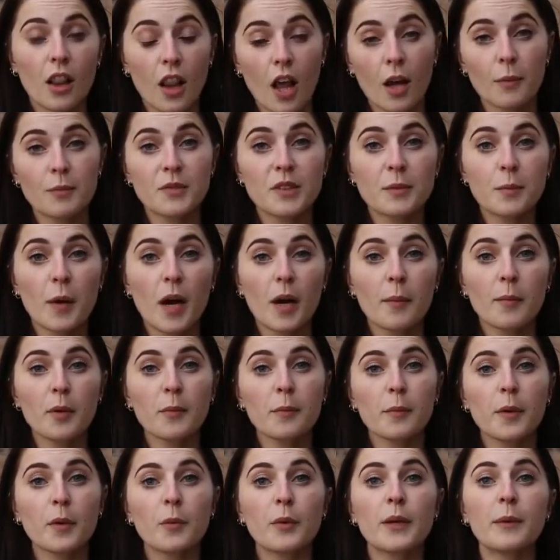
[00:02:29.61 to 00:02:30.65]
club
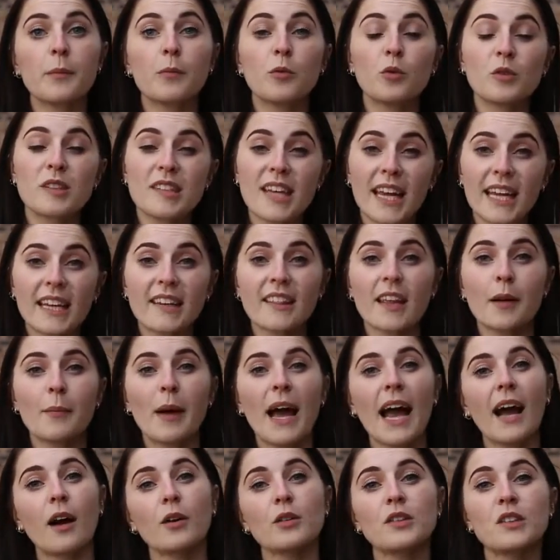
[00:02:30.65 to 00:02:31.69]
department, but we will take
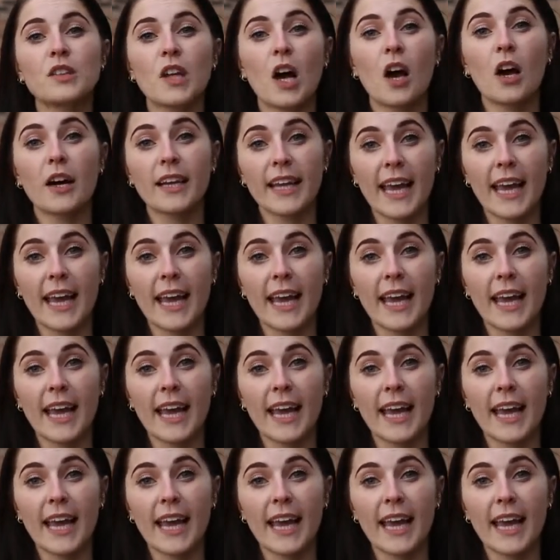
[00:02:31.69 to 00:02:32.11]
them out to our